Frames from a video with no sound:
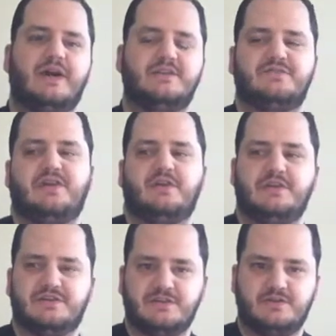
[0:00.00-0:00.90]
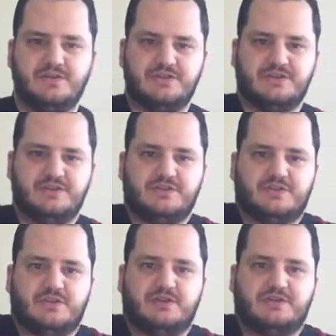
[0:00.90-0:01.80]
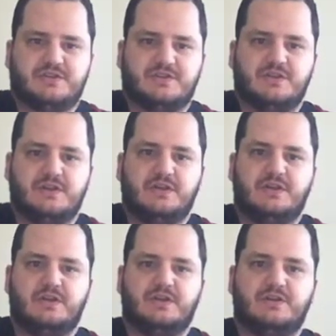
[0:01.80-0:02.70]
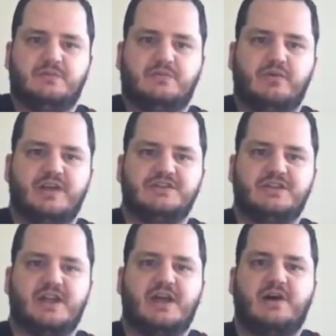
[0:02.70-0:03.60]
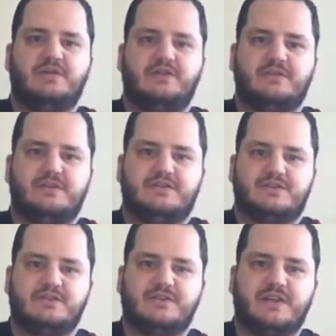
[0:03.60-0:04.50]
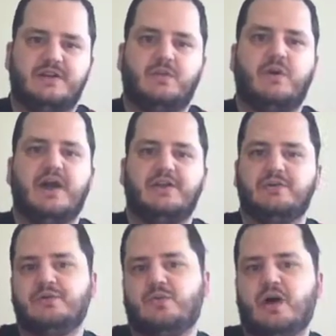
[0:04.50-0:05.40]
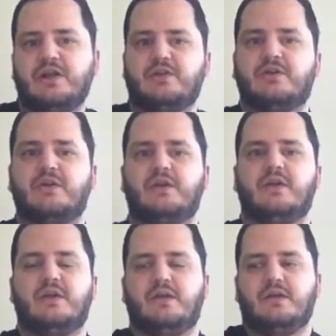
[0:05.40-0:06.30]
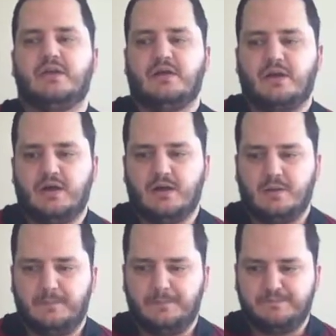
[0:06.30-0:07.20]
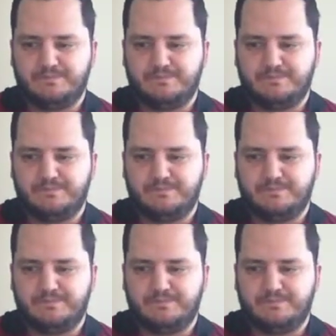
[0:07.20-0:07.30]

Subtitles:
kinds of areas. So eventually it just starts branching out and starts getting wider and wider. I